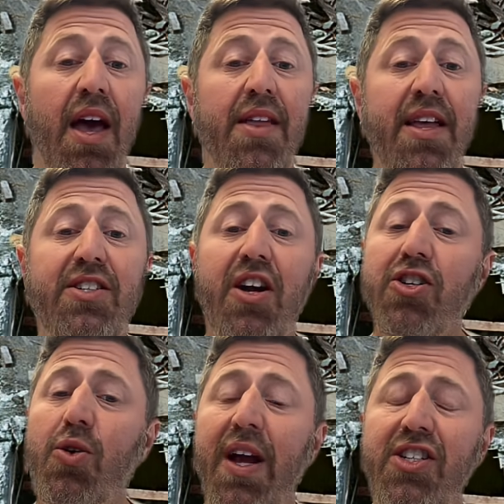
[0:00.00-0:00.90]
And this year's
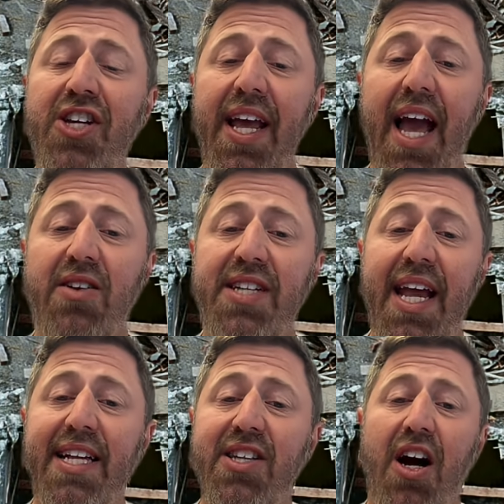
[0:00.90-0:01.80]
Great ShakeOut
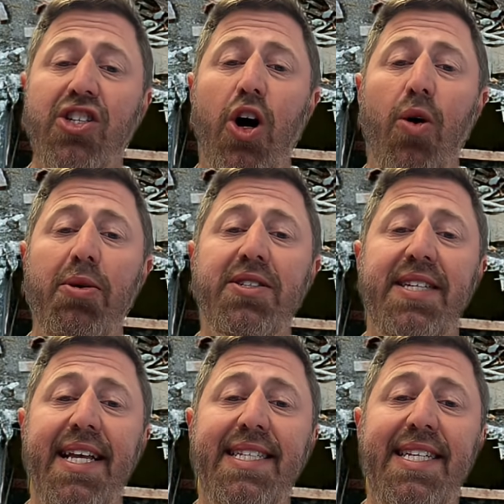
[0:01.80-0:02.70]
date is October
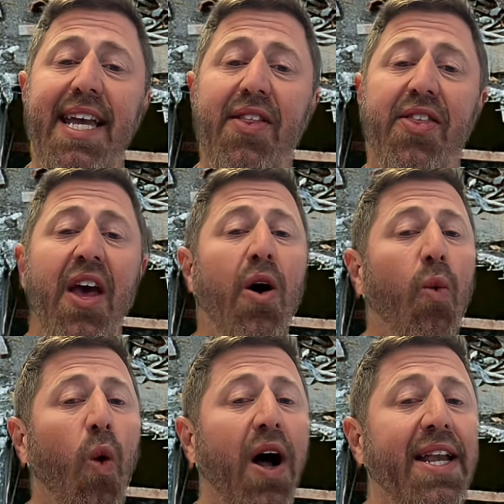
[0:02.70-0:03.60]
16th,
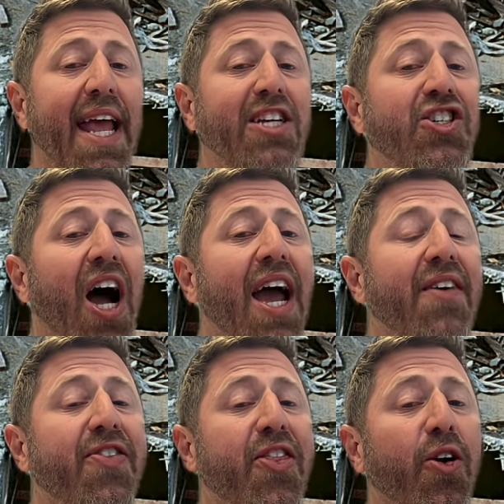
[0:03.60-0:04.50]
one day shy
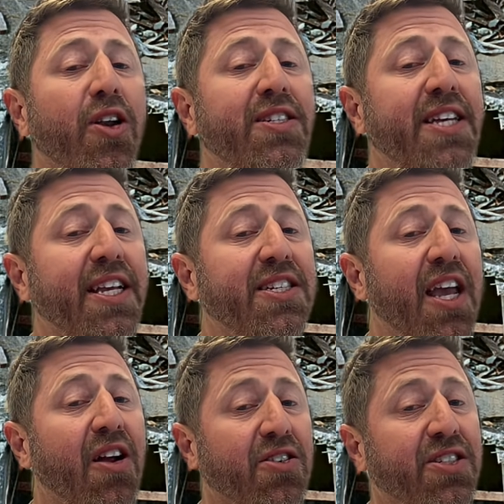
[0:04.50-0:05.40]
of 36
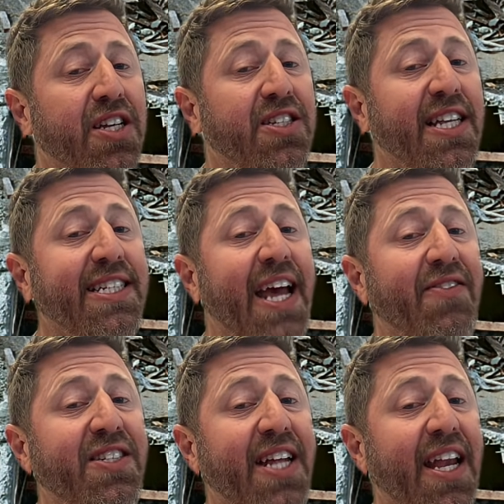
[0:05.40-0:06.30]
years since the
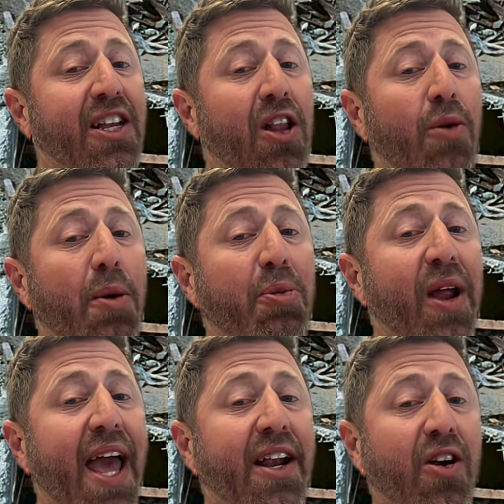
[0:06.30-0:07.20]
devastating Loma
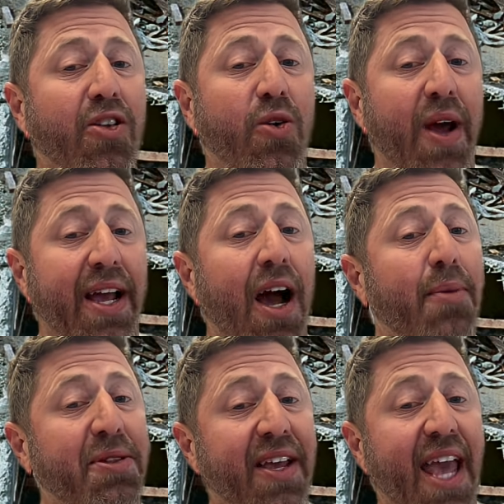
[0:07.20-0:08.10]
Prieta earthquake
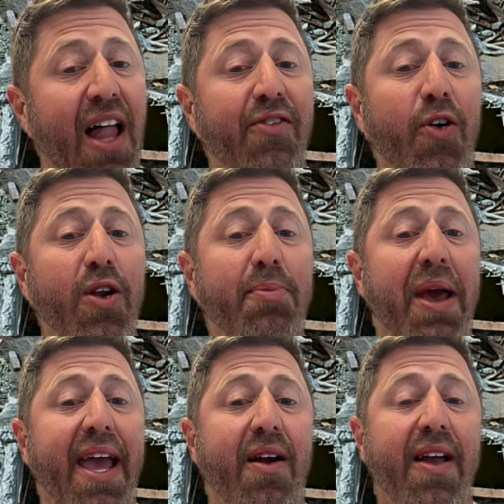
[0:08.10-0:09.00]
up in the California
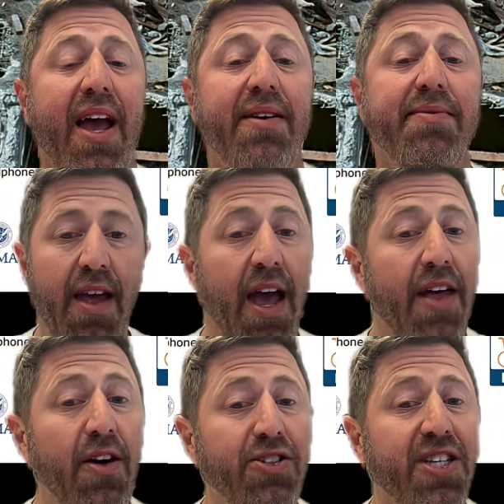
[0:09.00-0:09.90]
Bay Area.
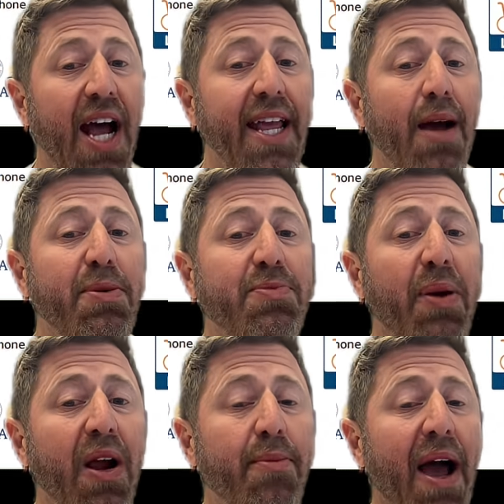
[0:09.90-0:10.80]
And though signing up is
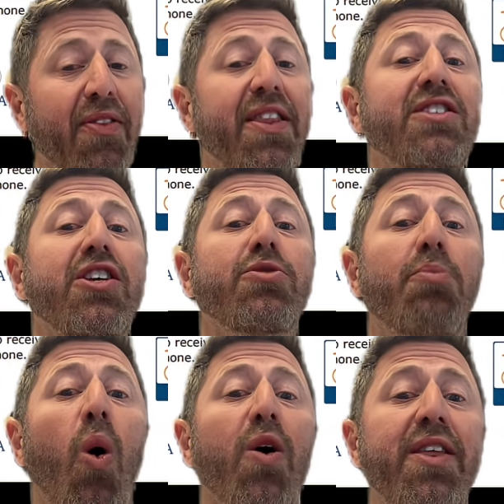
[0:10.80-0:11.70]
paramount, this is
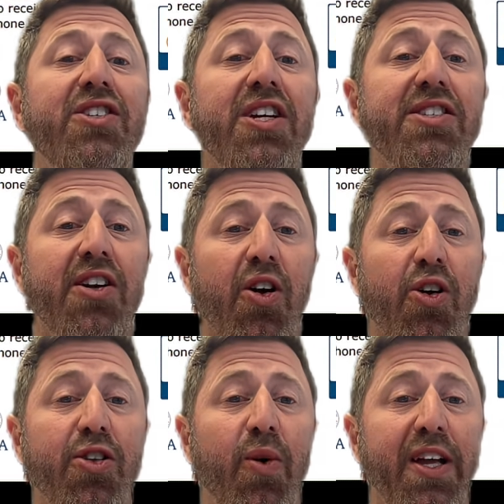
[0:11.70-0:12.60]
more than just an
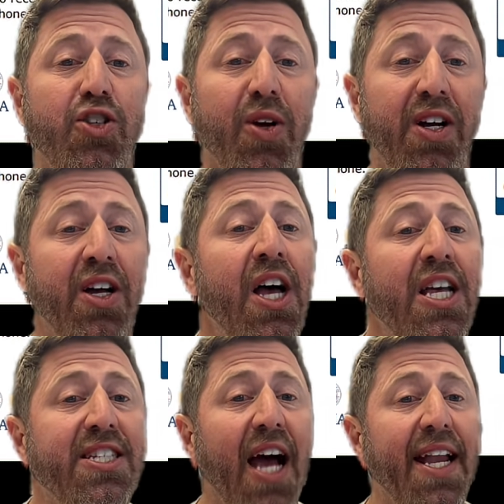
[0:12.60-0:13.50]
earthquake drill.
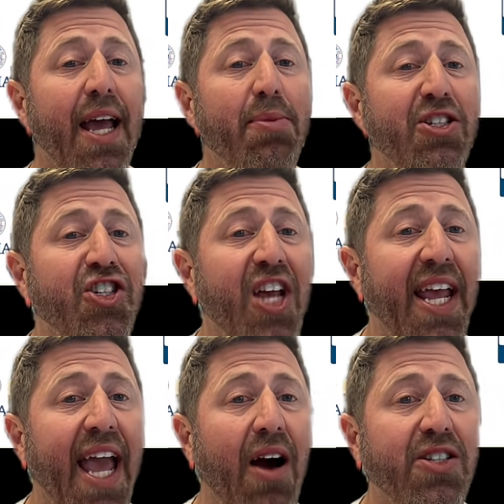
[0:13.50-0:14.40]
Signing up at
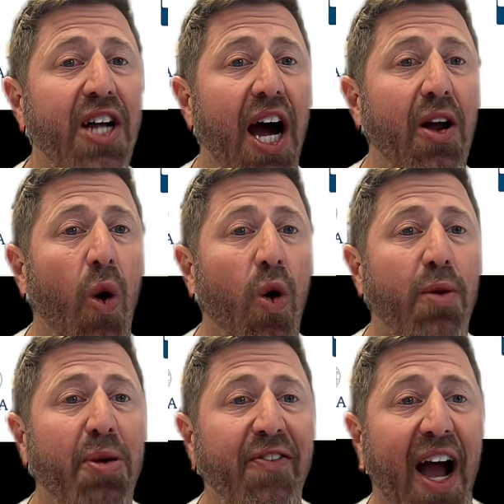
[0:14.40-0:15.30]
ShakeOut.org
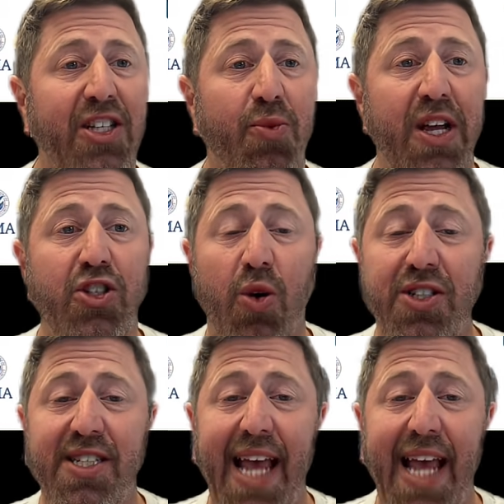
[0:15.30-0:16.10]
provides resources